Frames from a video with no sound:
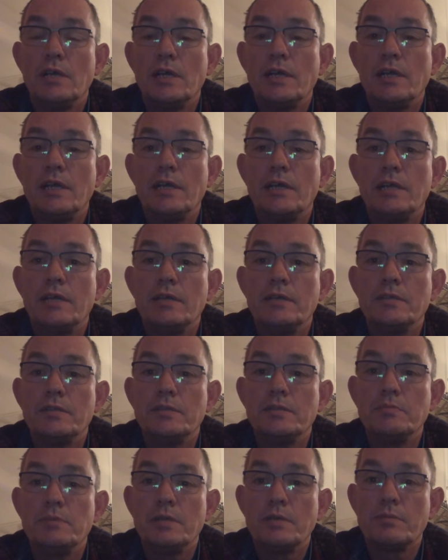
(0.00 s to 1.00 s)
and
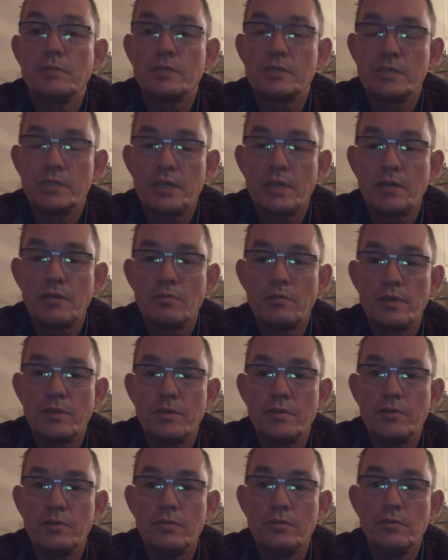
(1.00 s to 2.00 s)
to be able to share it with
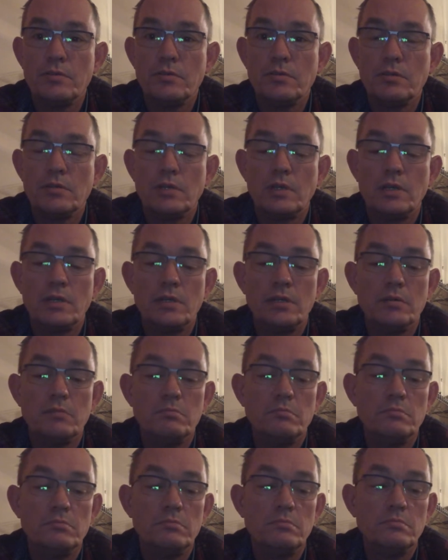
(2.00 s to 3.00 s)
you.
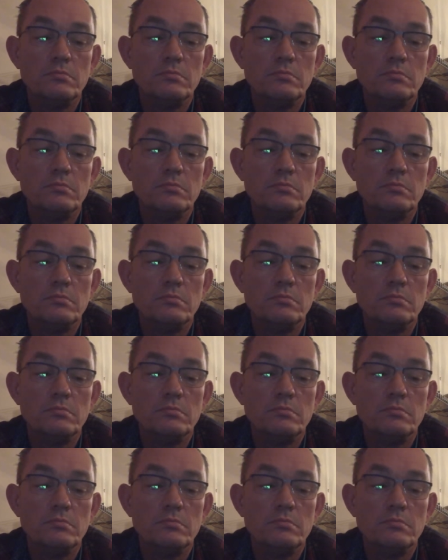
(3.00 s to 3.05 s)
Um,